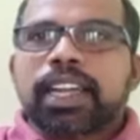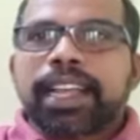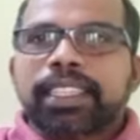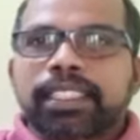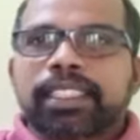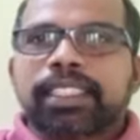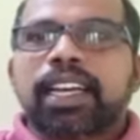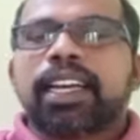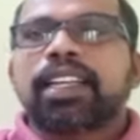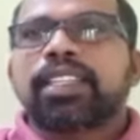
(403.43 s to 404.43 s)
excess
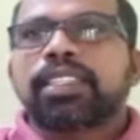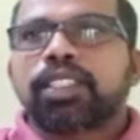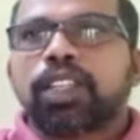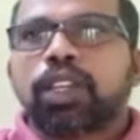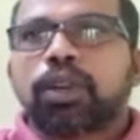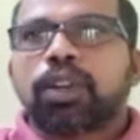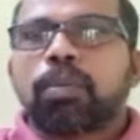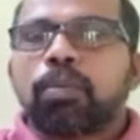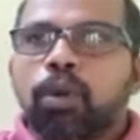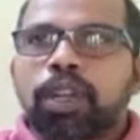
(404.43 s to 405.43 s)
current in a circuit?
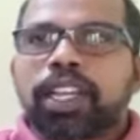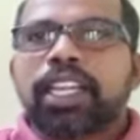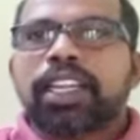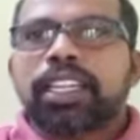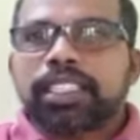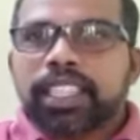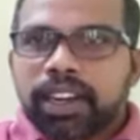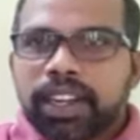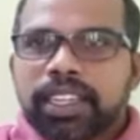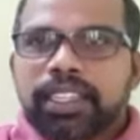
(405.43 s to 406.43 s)
More heat is
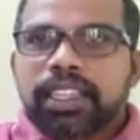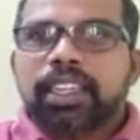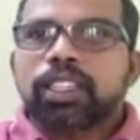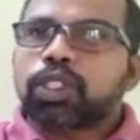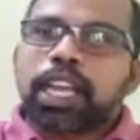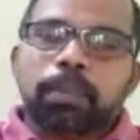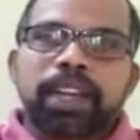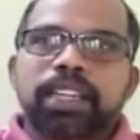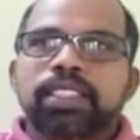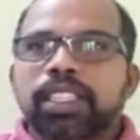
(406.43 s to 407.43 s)
generated, so the
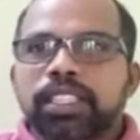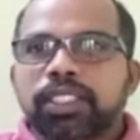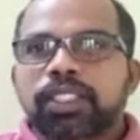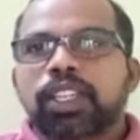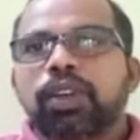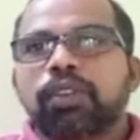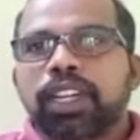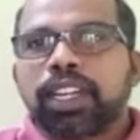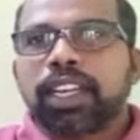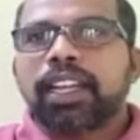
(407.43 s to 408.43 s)
appliances and the circuit
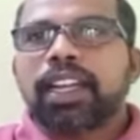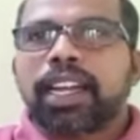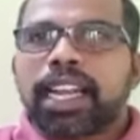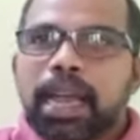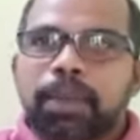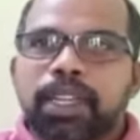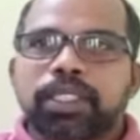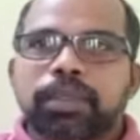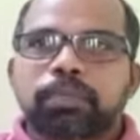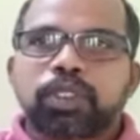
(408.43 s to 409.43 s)
will get damaged.
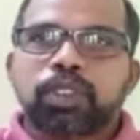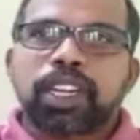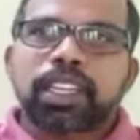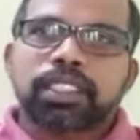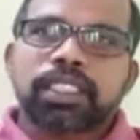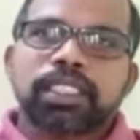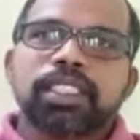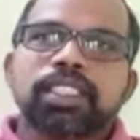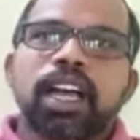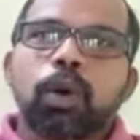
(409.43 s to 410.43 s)
So let us
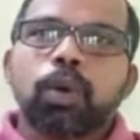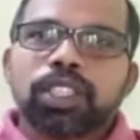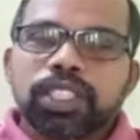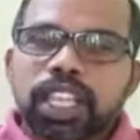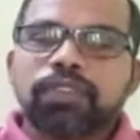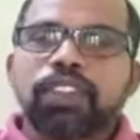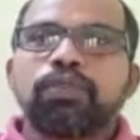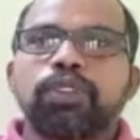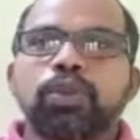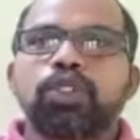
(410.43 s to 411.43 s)
discuss how a safety
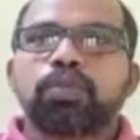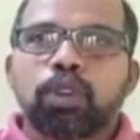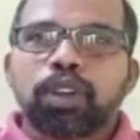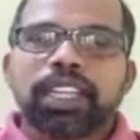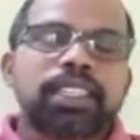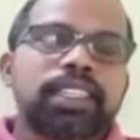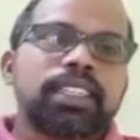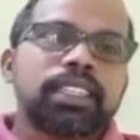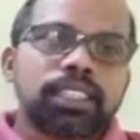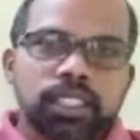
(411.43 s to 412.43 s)
fuse protects
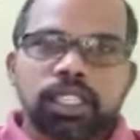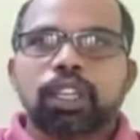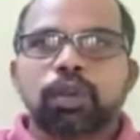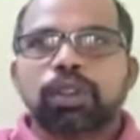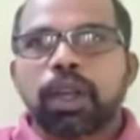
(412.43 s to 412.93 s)
a circuit.